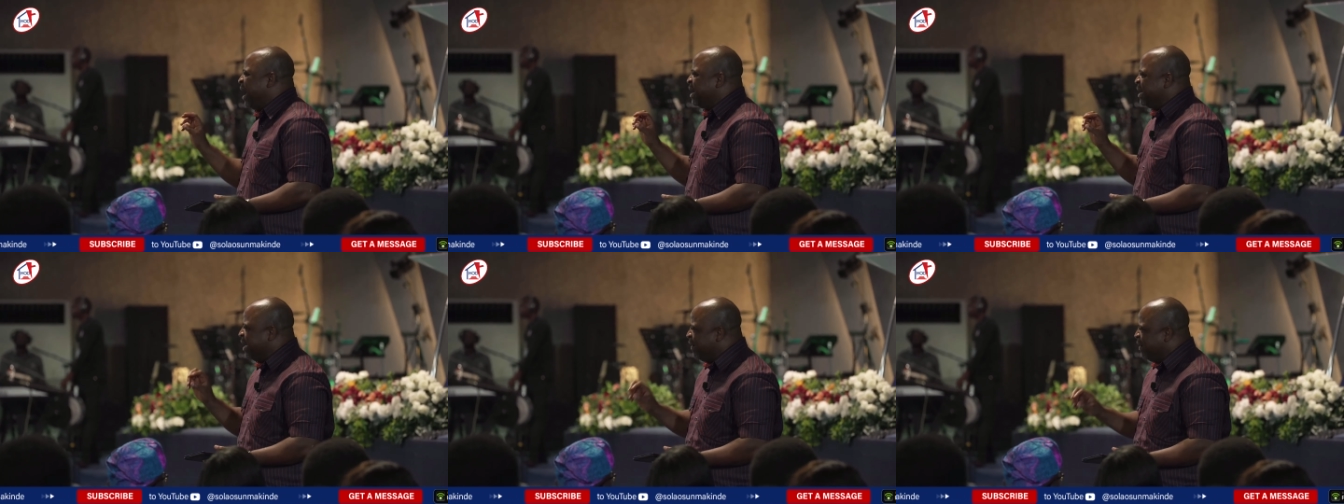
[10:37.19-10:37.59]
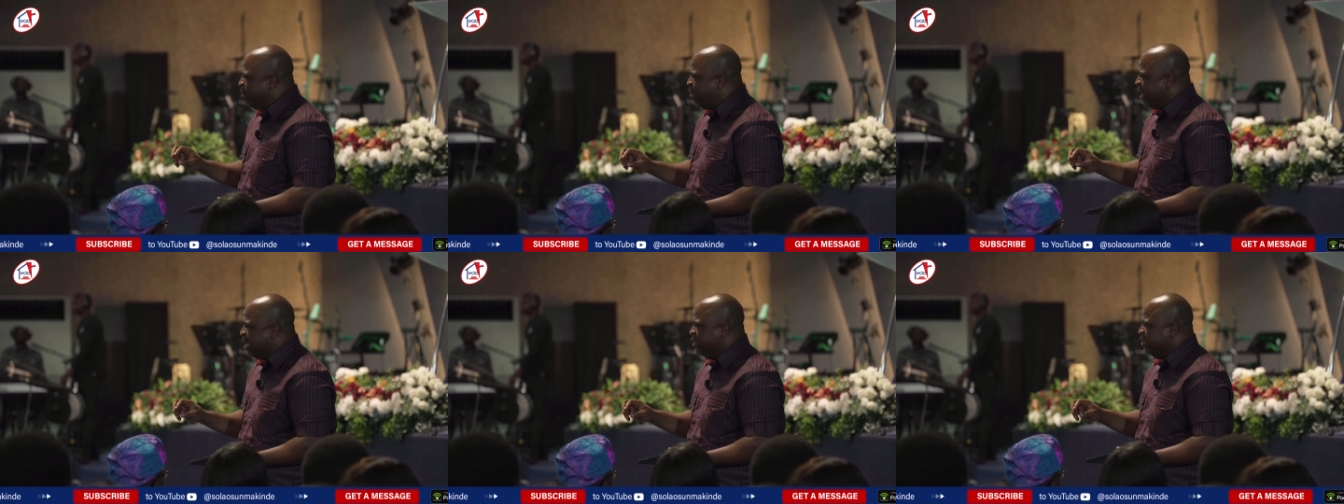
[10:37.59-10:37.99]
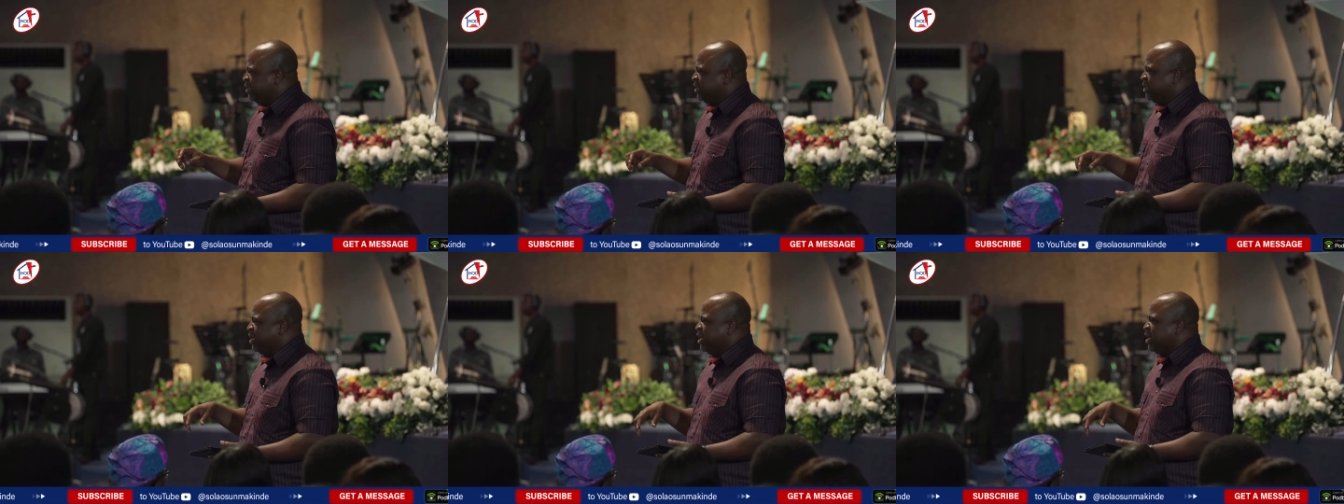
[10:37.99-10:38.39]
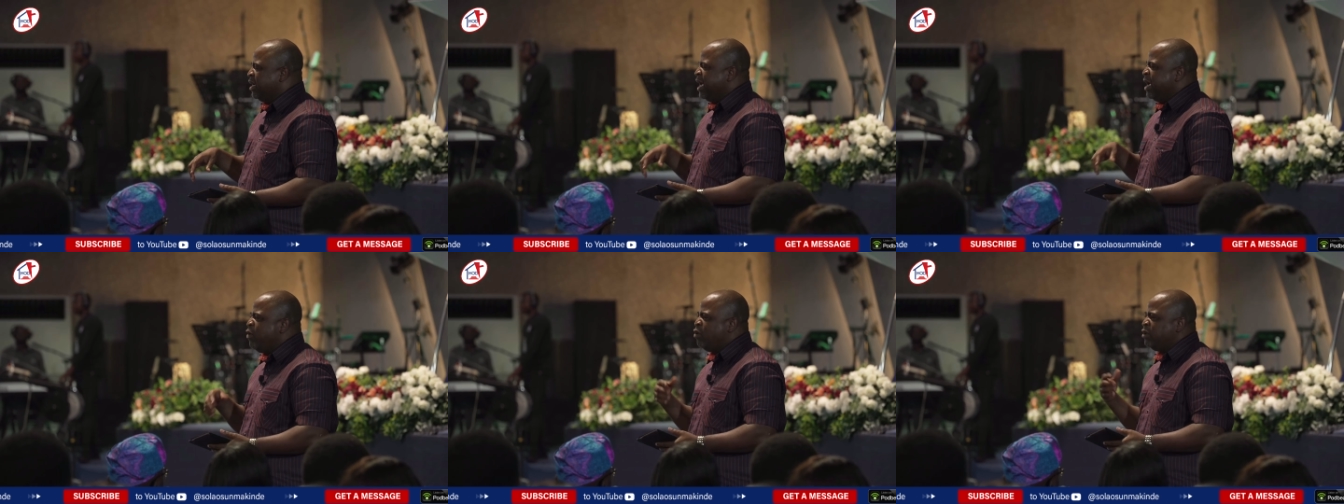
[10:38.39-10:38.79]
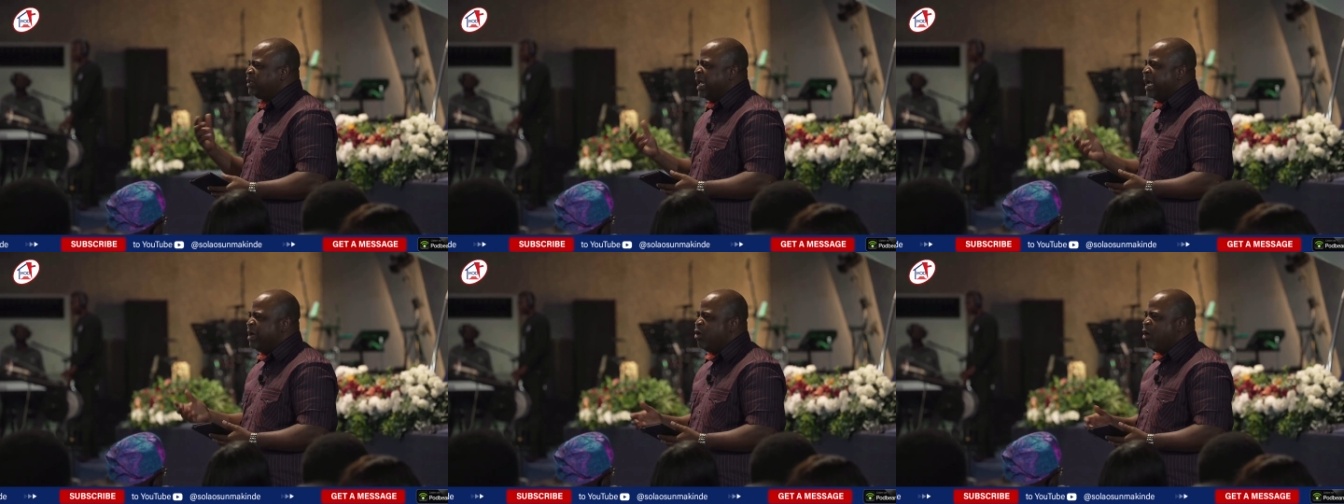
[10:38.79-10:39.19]
and they repent, it
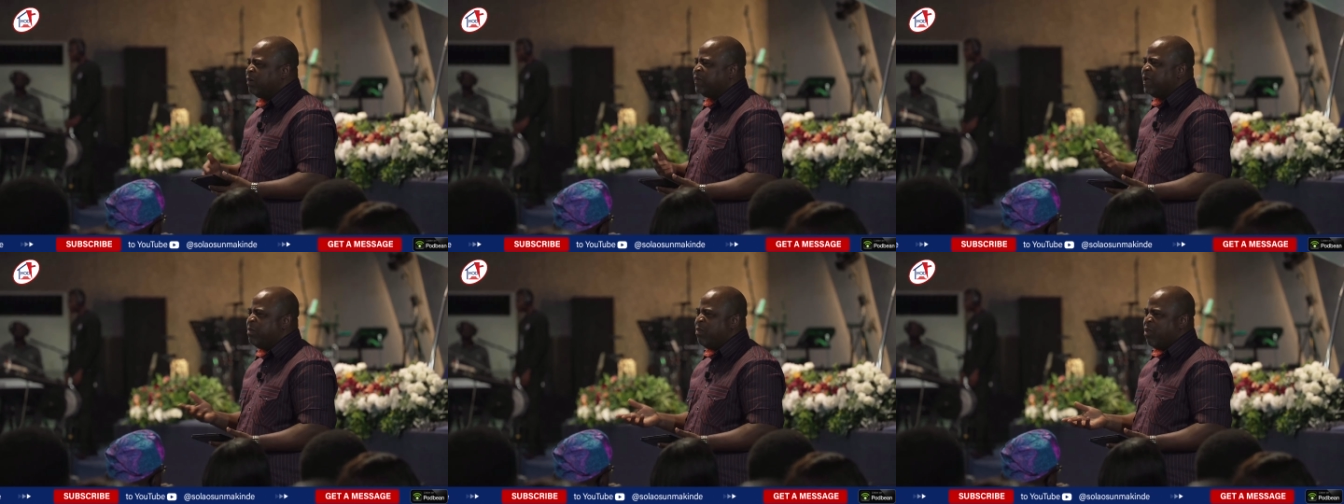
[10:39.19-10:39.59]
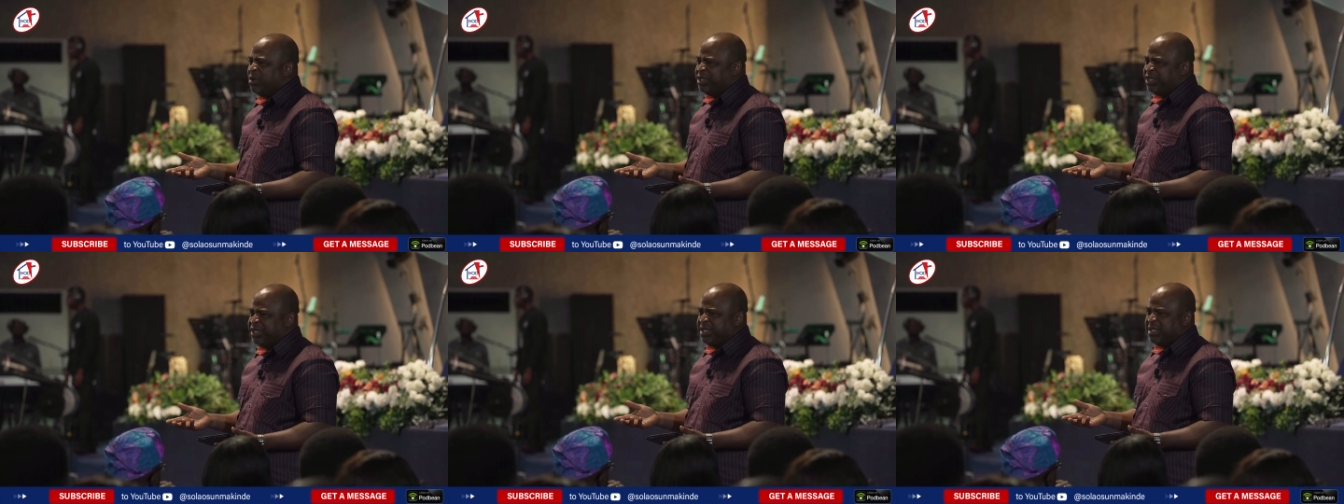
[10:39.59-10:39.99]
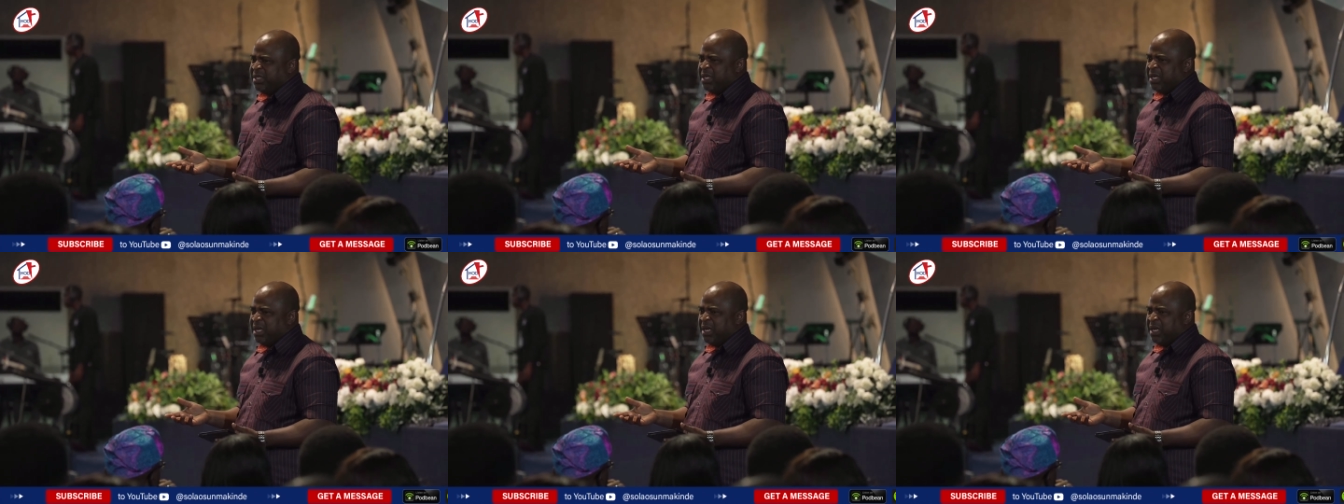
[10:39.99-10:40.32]
looks like nothing much.